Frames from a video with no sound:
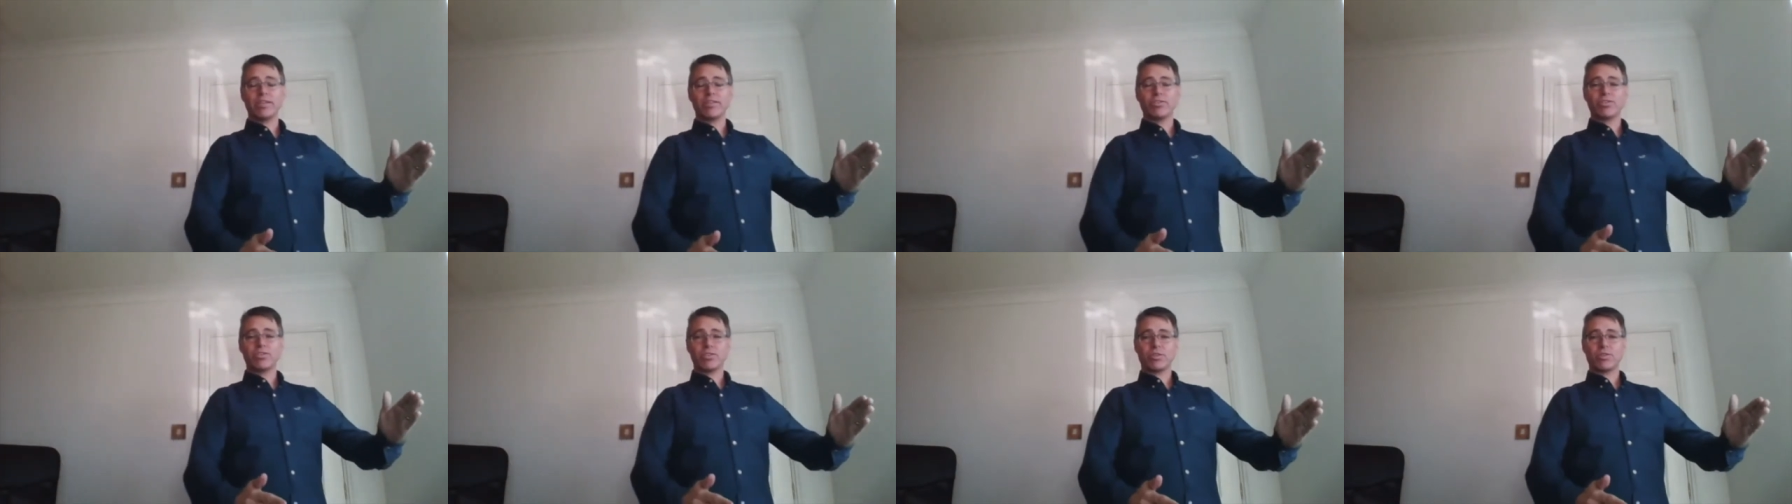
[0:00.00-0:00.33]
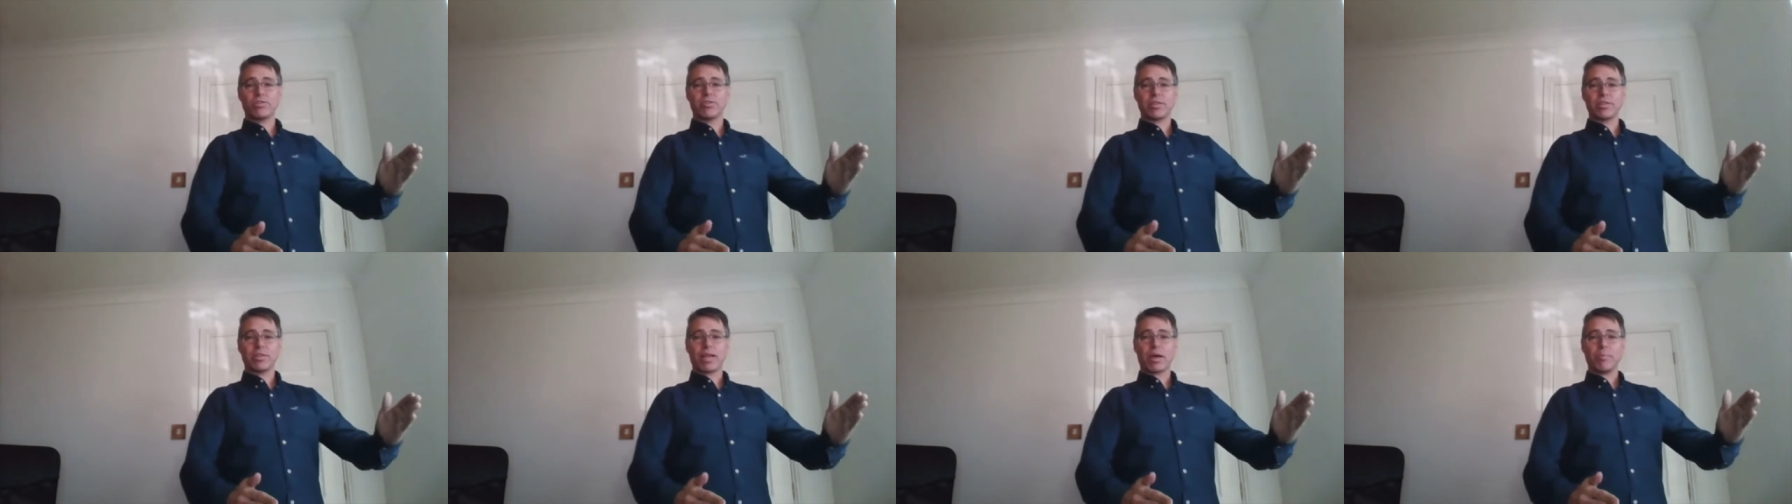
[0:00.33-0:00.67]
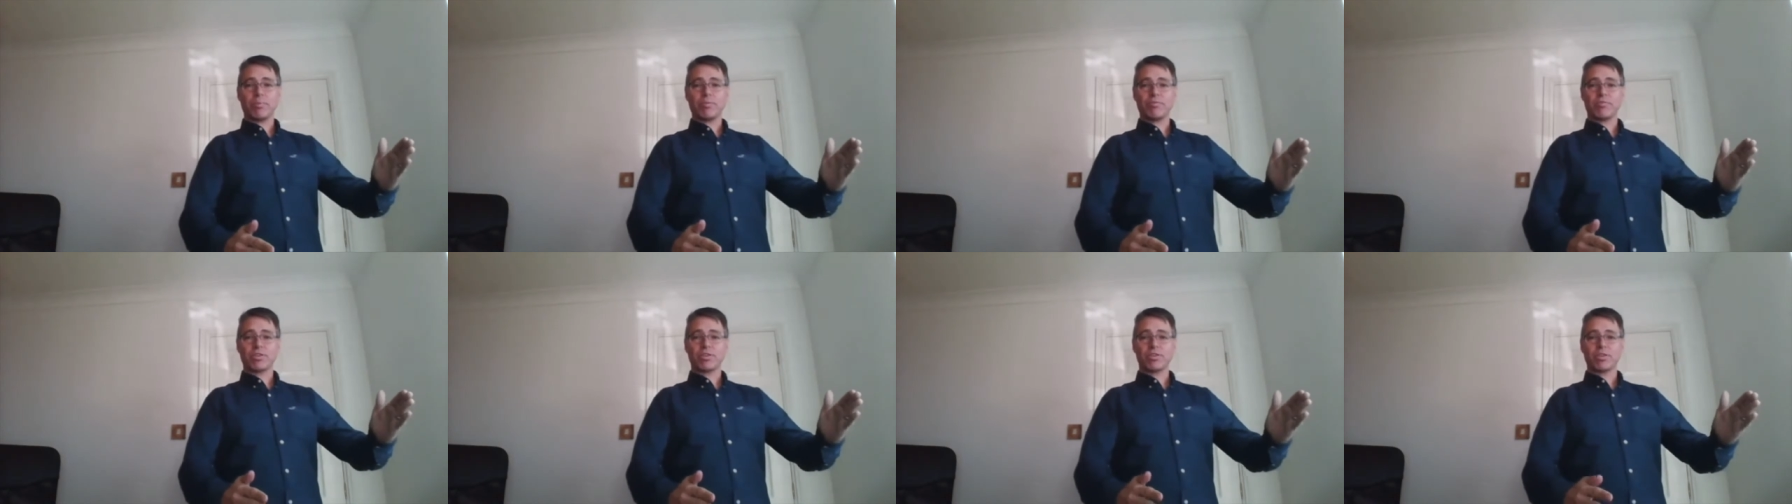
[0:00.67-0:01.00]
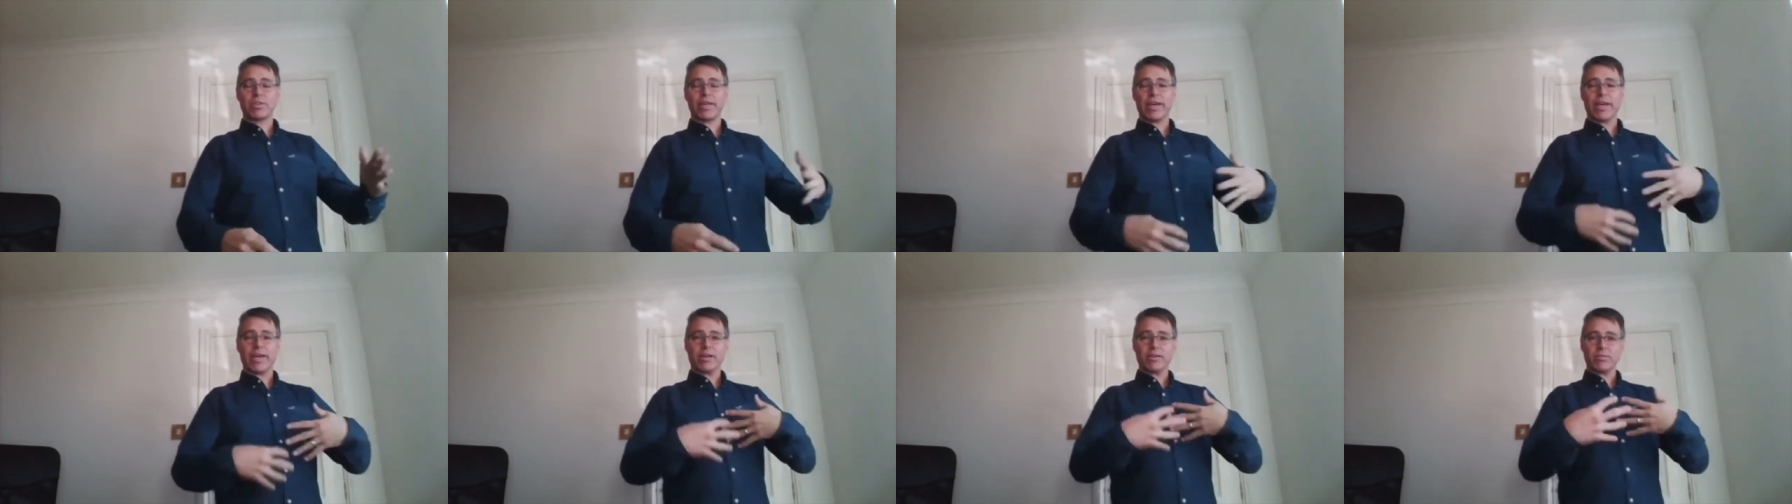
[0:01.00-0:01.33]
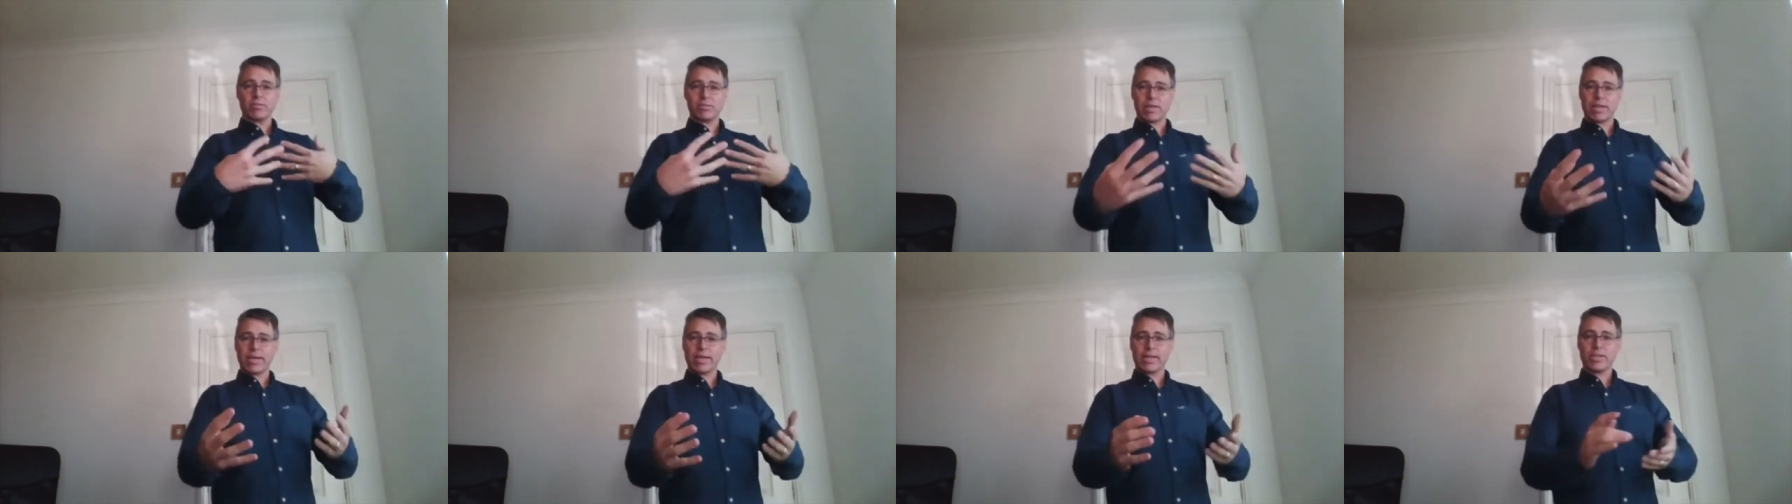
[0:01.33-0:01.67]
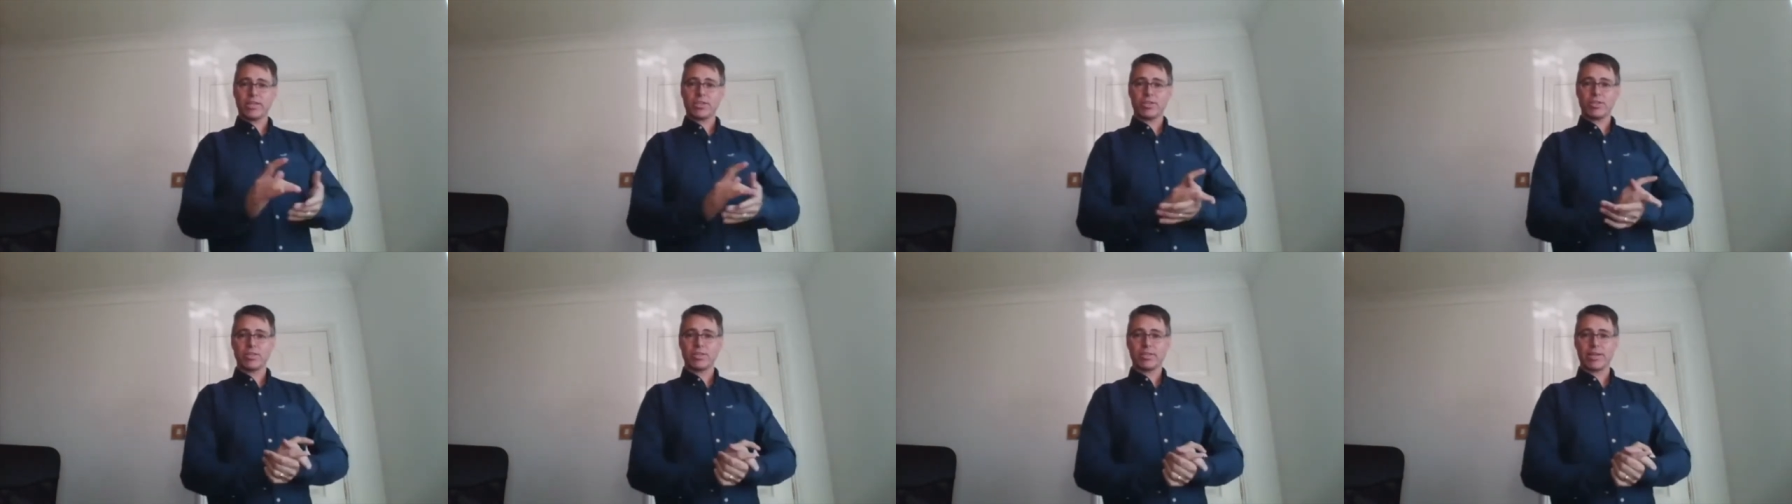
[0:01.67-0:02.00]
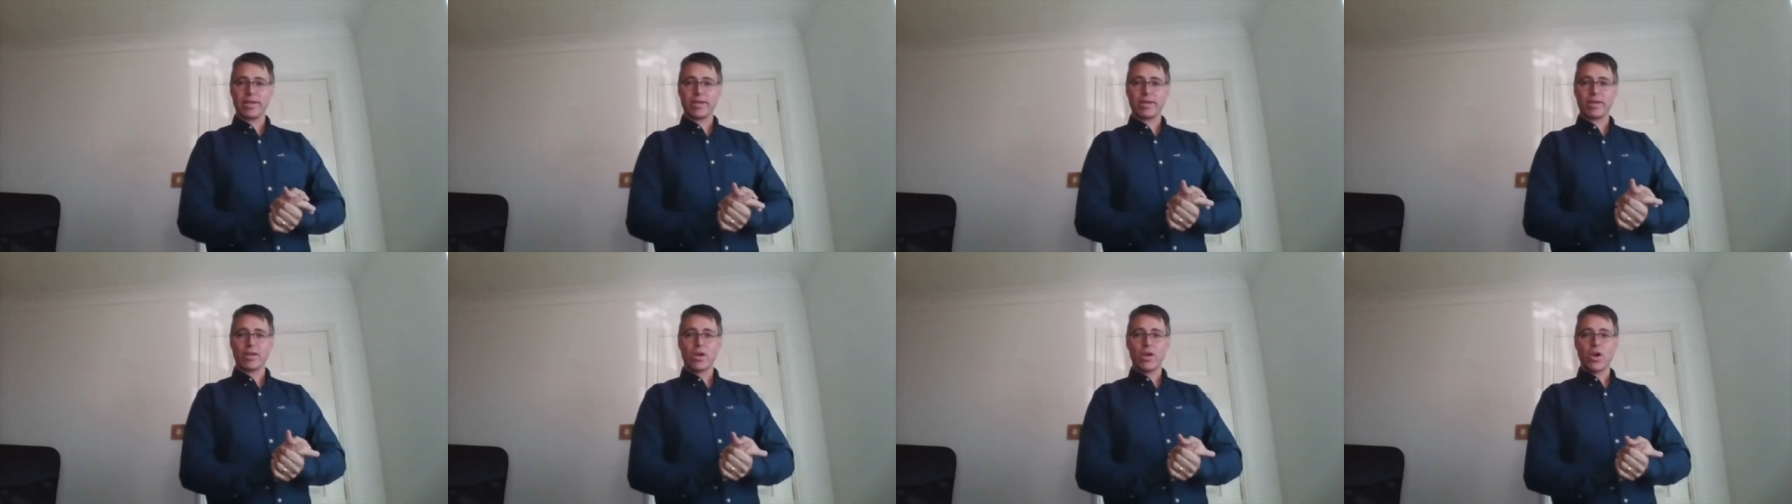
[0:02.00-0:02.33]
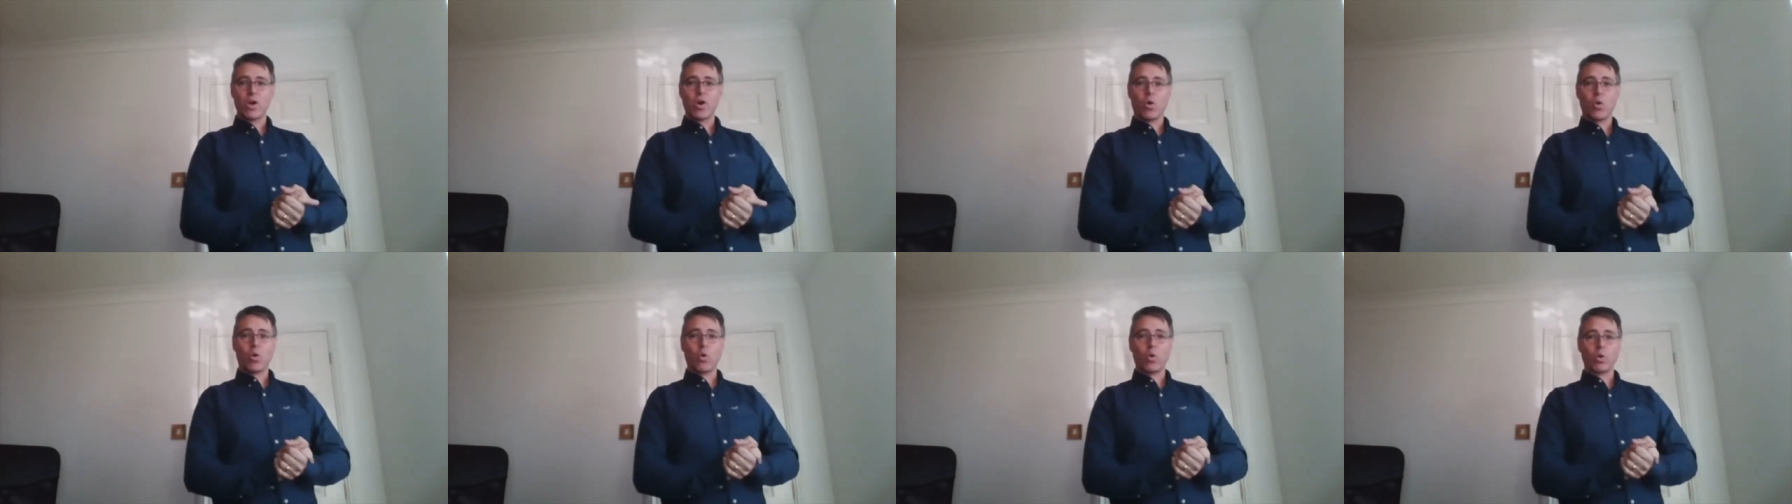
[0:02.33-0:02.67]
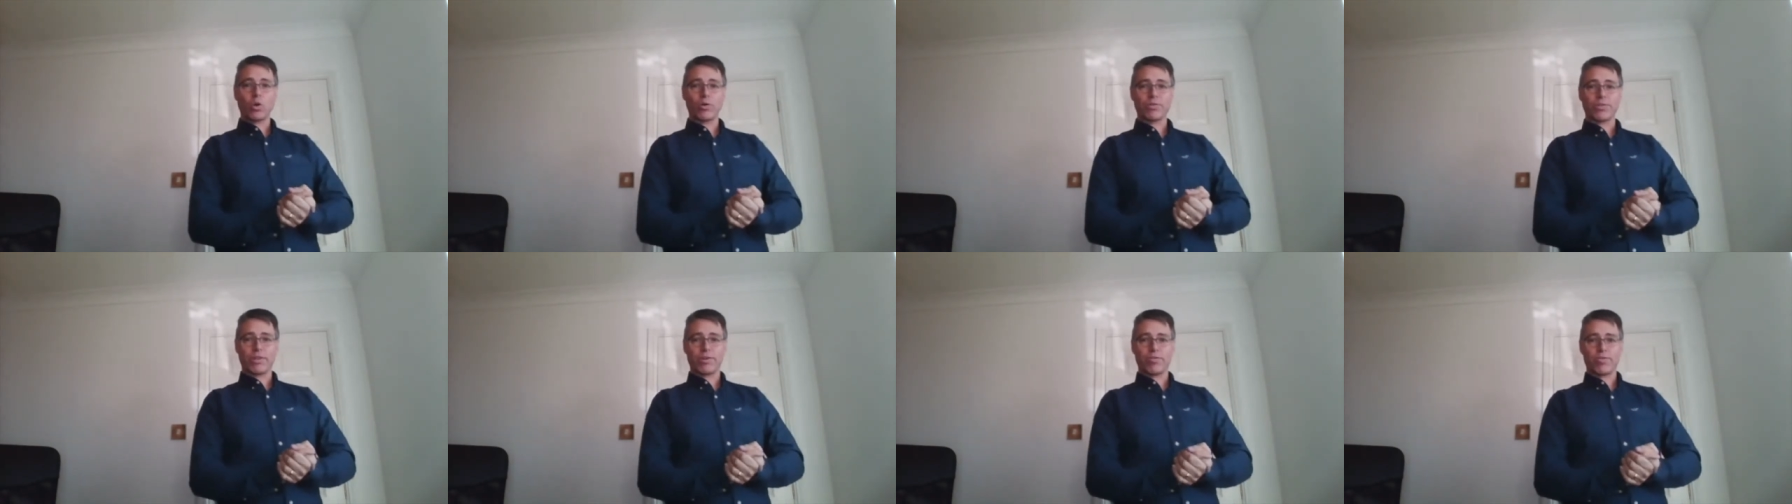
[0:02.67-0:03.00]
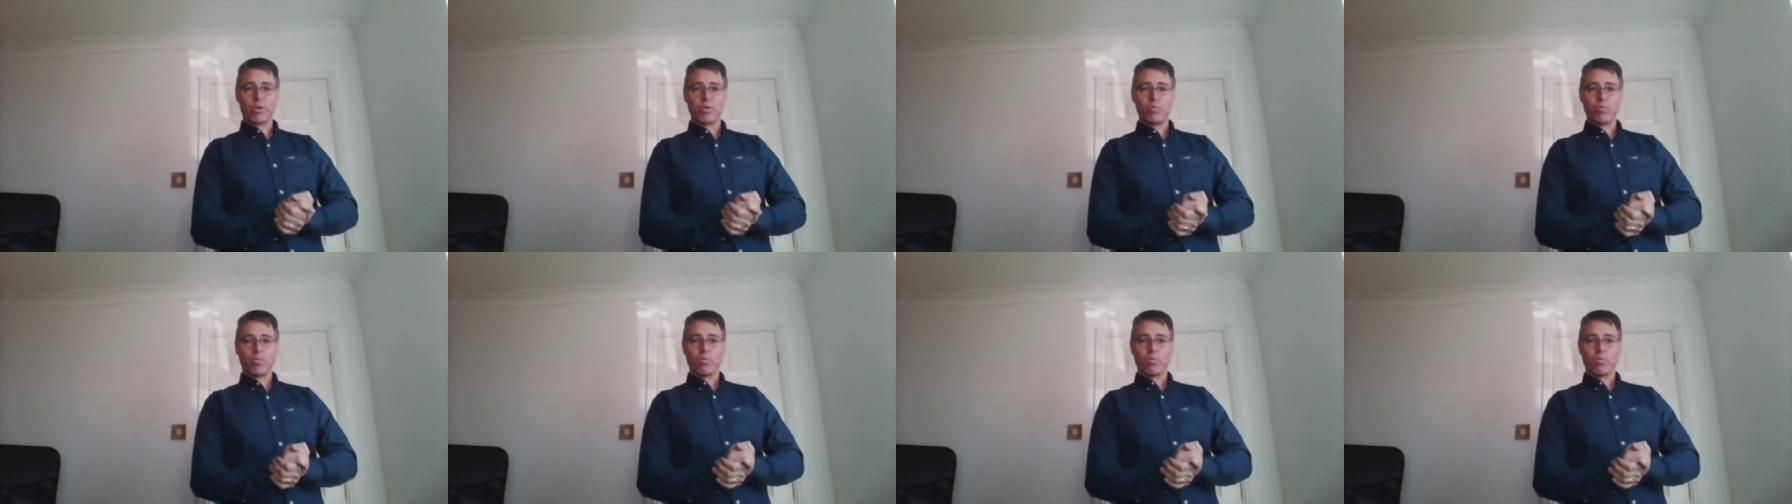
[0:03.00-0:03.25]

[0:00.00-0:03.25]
It's just in that position there because ladies should take all of their own